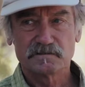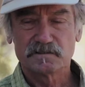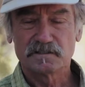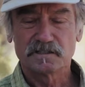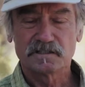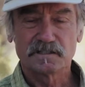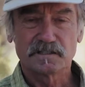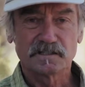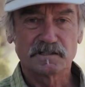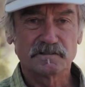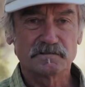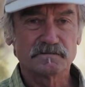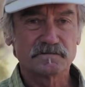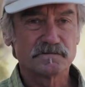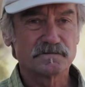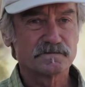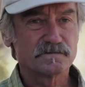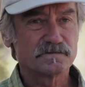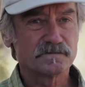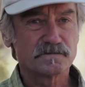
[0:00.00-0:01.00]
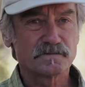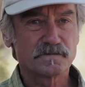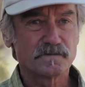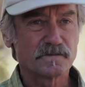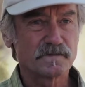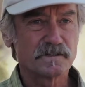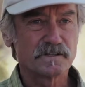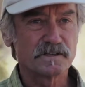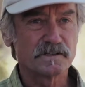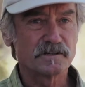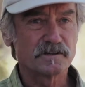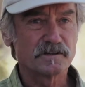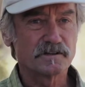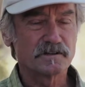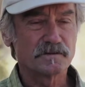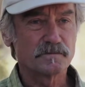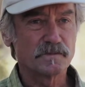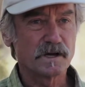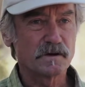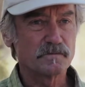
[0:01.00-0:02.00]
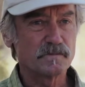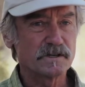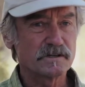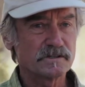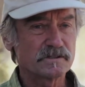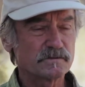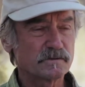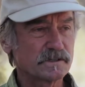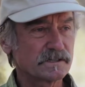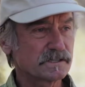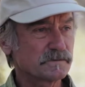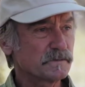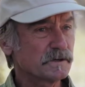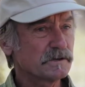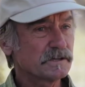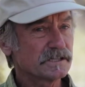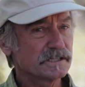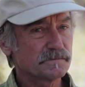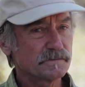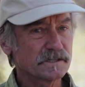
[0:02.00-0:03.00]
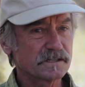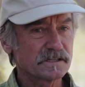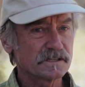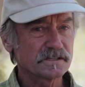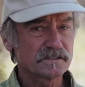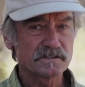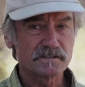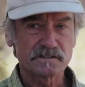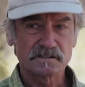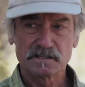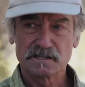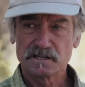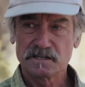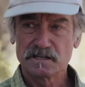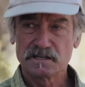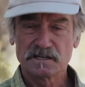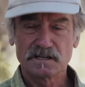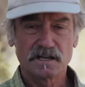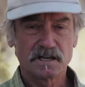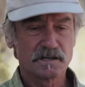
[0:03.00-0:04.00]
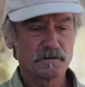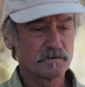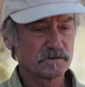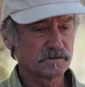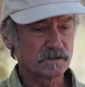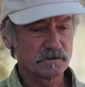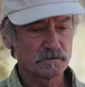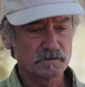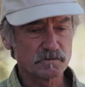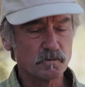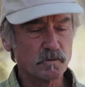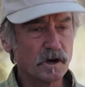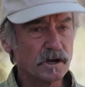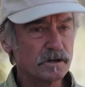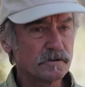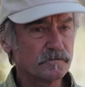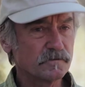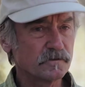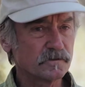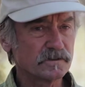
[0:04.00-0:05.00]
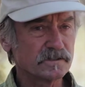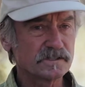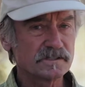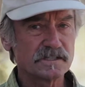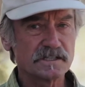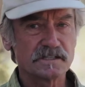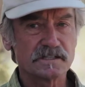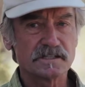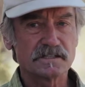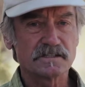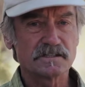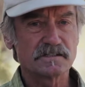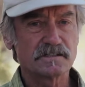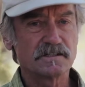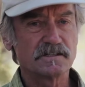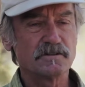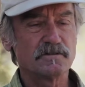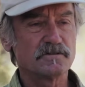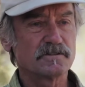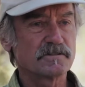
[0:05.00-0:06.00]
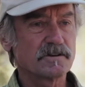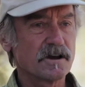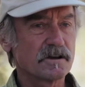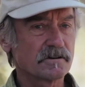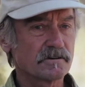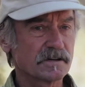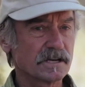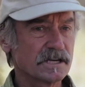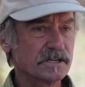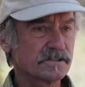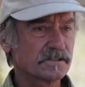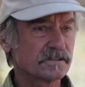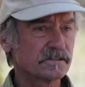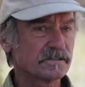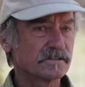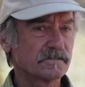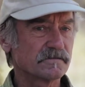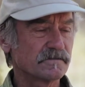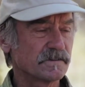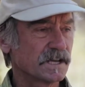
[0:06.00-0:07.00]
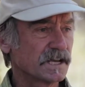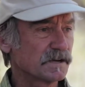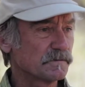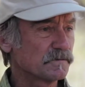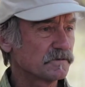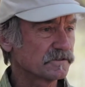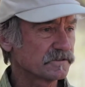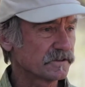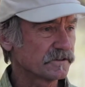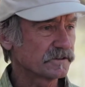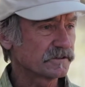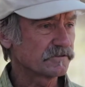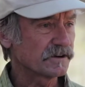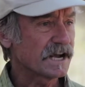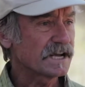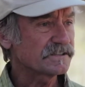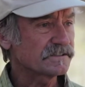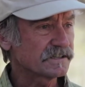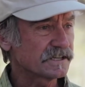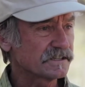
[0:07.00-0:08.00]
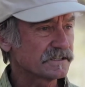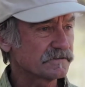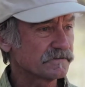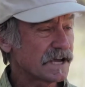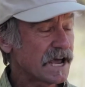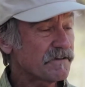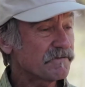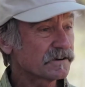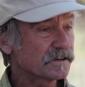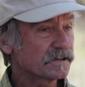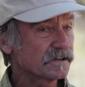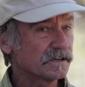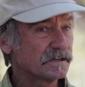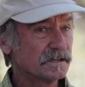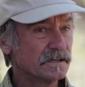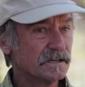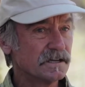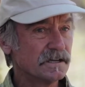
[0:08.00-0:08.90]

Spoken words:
a bittersweet experience, because it was wonderful to see these huge congregations of animals on the grasslands of Africa,